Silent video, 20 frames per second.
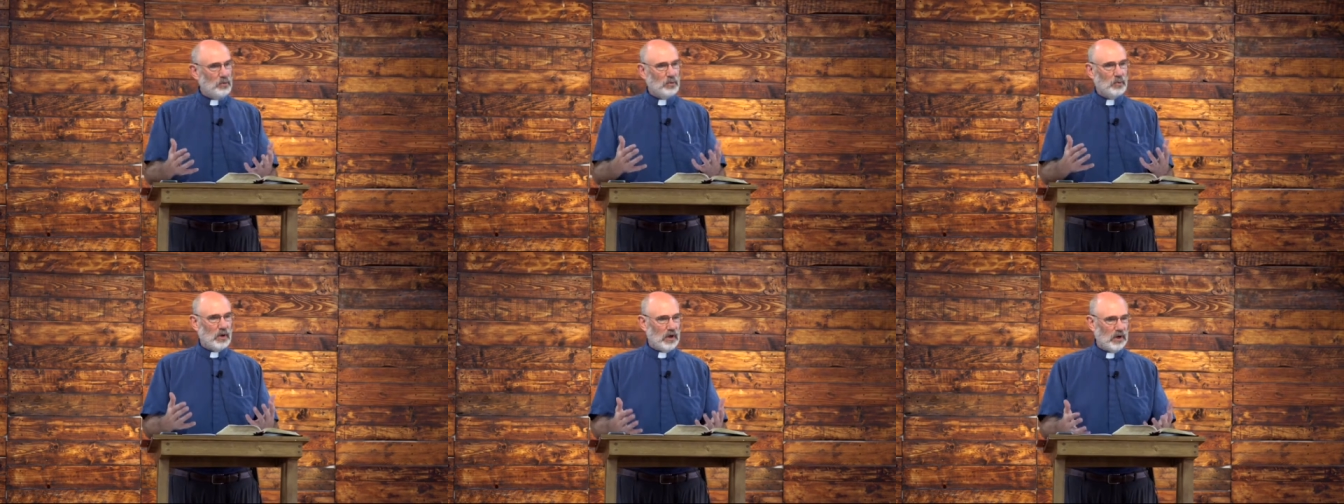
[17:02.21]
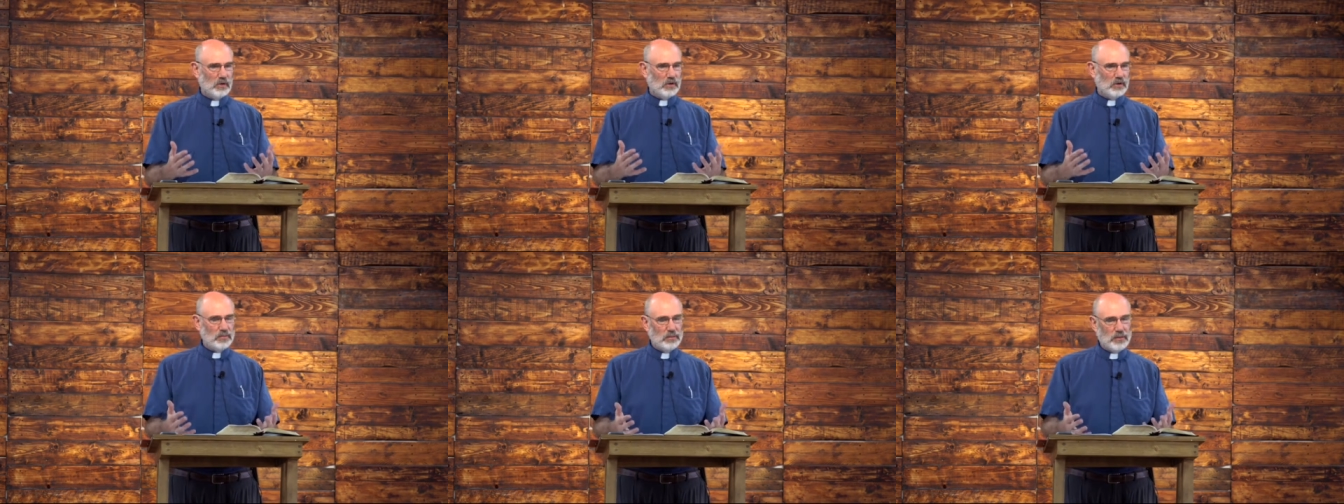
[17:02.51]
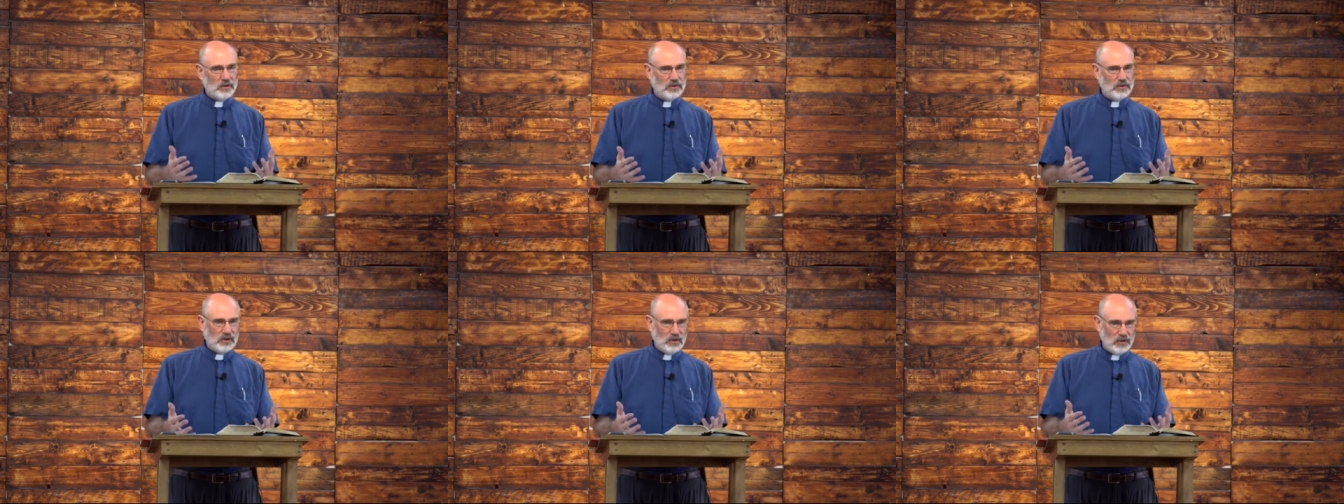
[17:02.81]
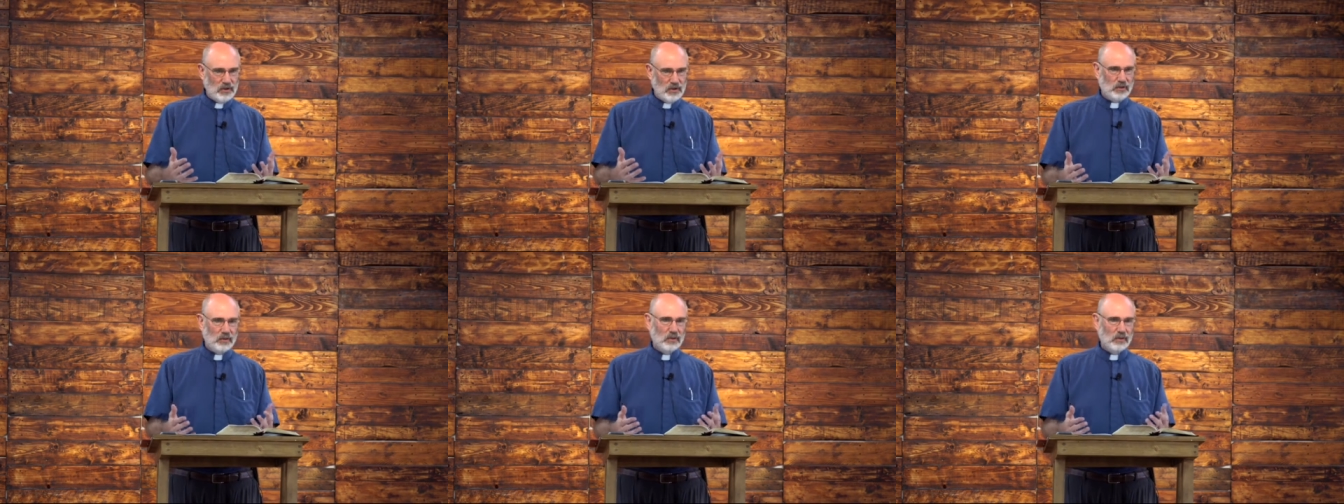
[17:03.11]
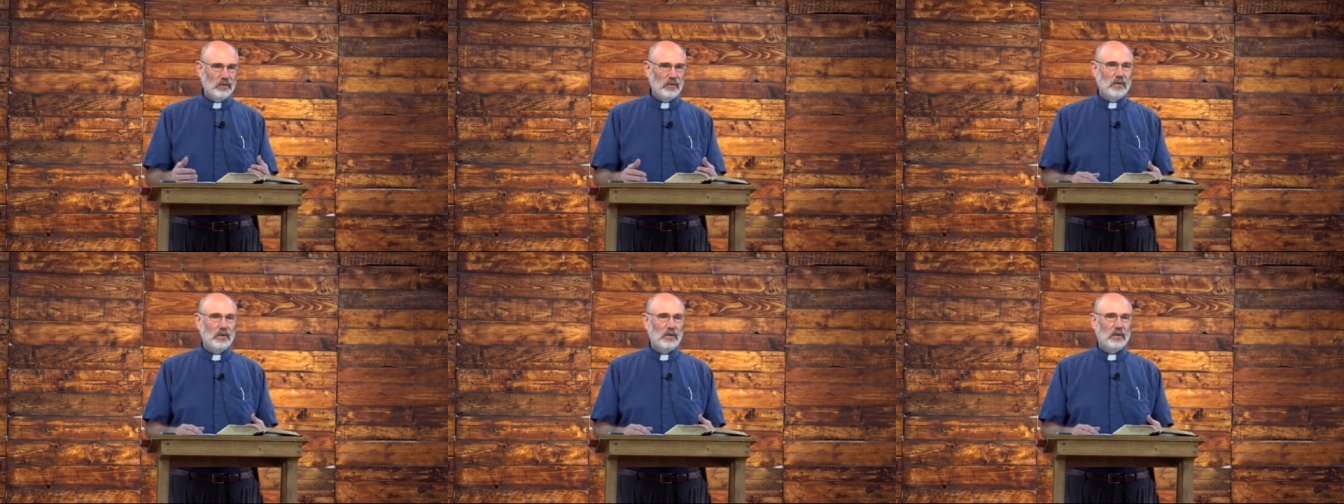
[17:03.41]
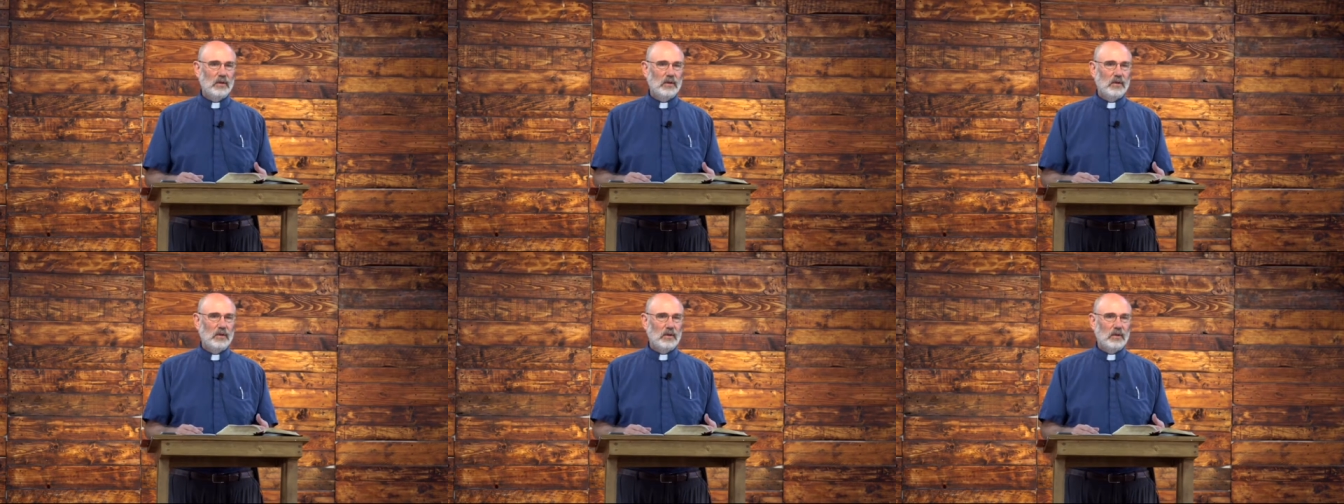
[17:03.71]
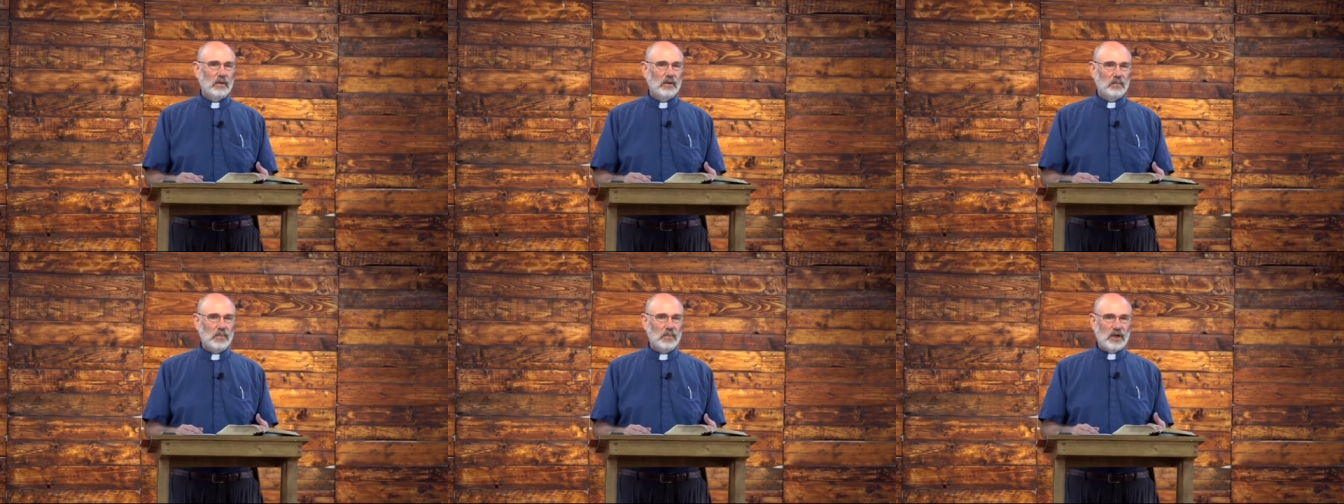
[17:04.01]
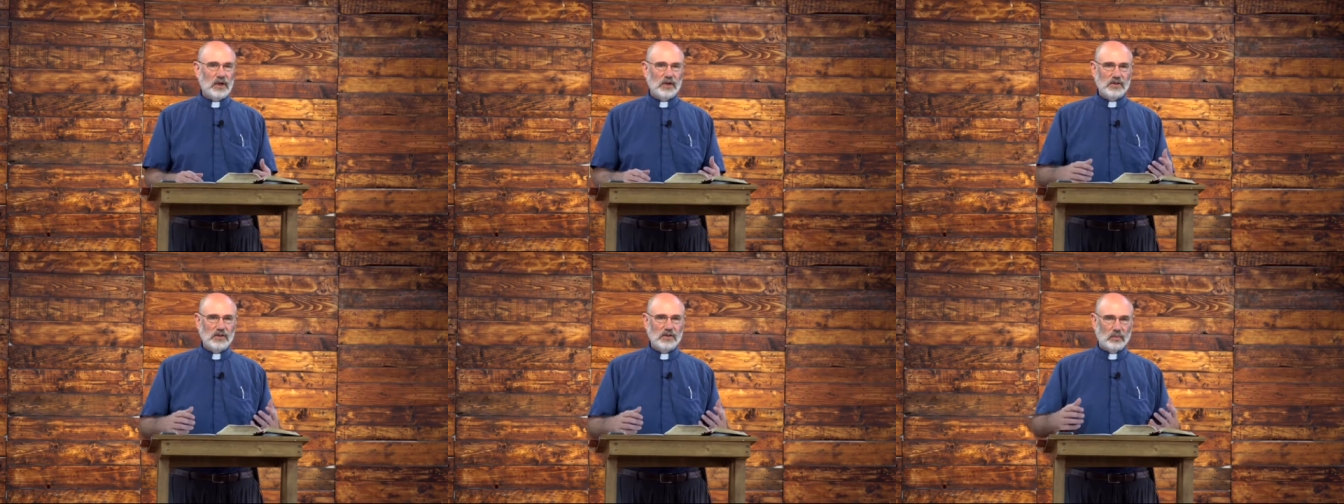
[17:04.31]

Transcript: what you're supposed to do because the